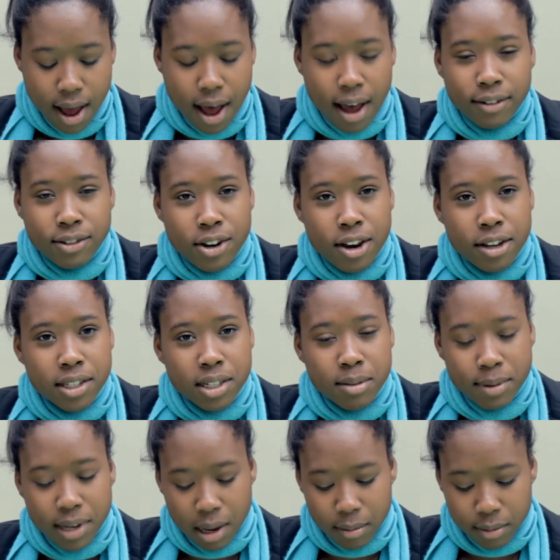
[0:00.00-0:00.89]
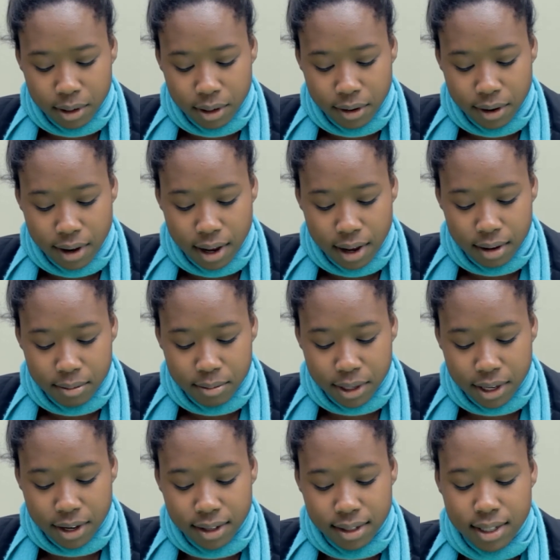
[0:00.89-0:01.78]
I've chosen to become a lawyer
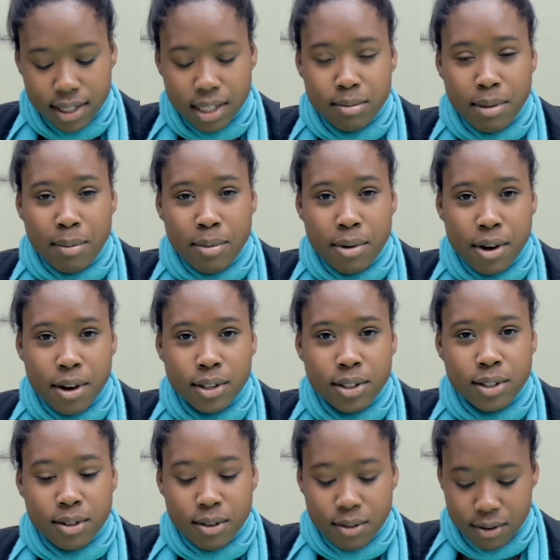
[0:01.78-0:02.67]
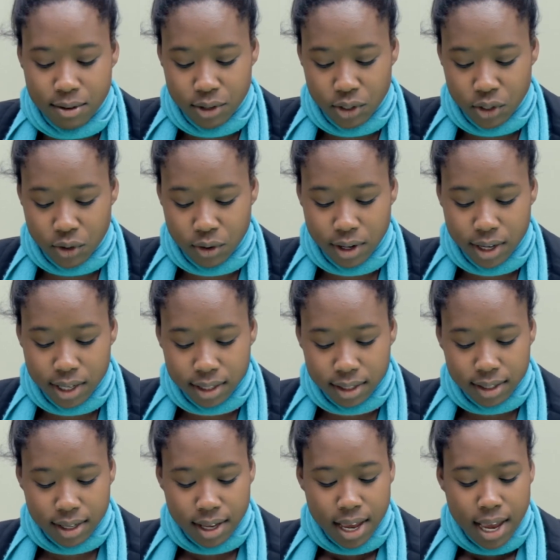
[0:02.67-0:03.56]
because this is my personal
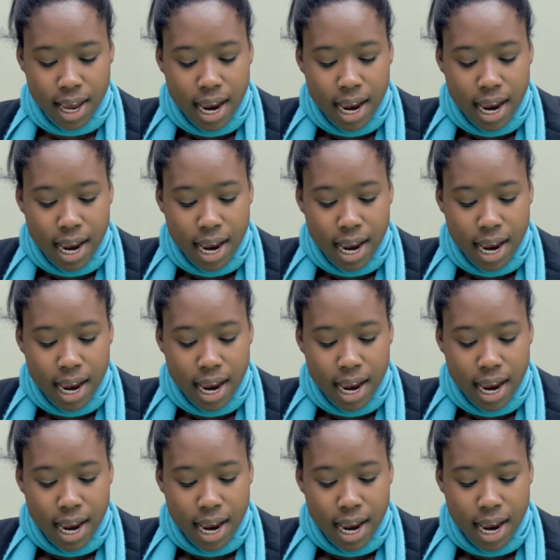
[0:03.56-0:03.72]
choice.